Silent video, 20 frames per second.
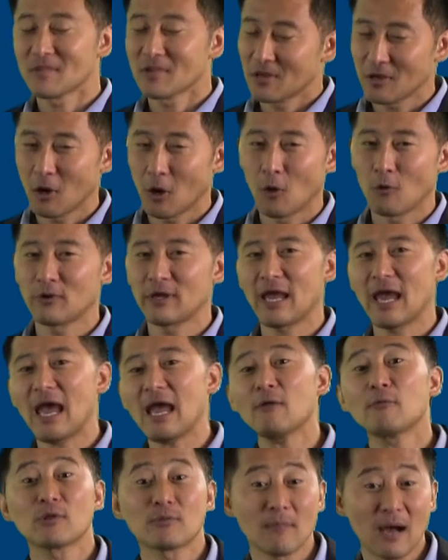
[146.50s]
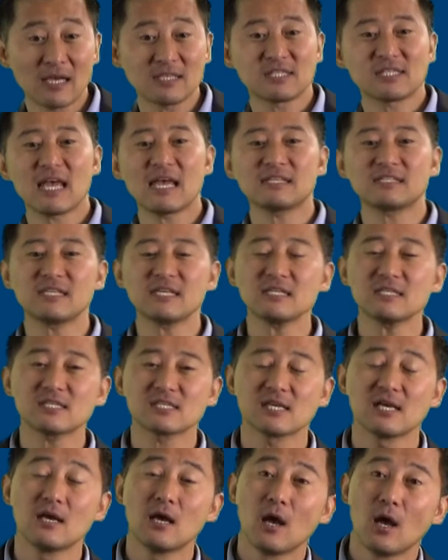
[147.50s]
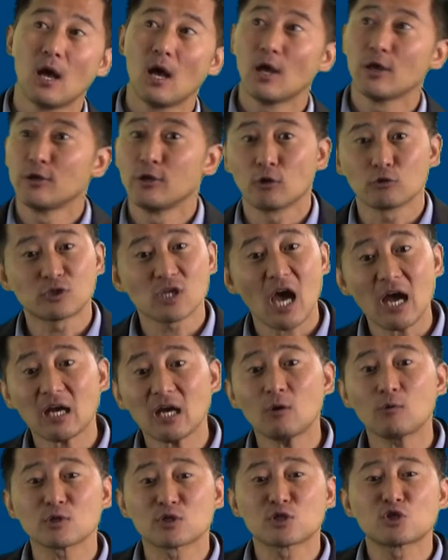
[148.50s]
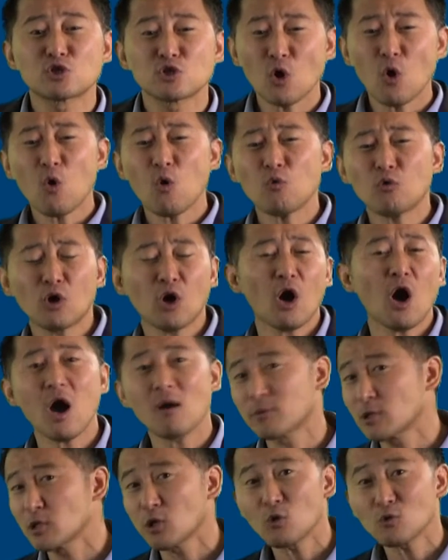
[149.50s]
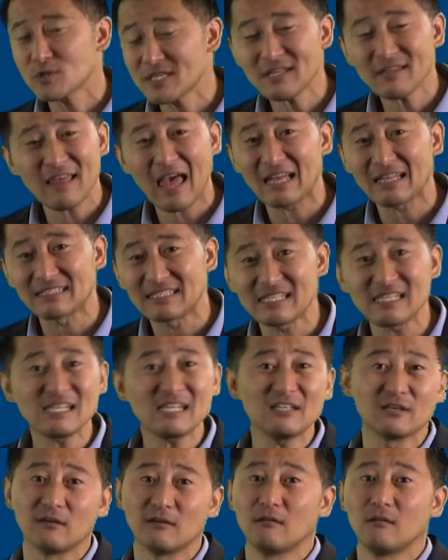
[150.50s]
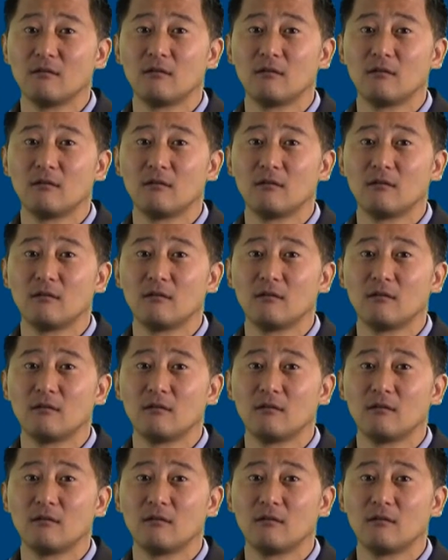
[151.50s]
Okay, with my sentence, Taka was so calm closing that deal.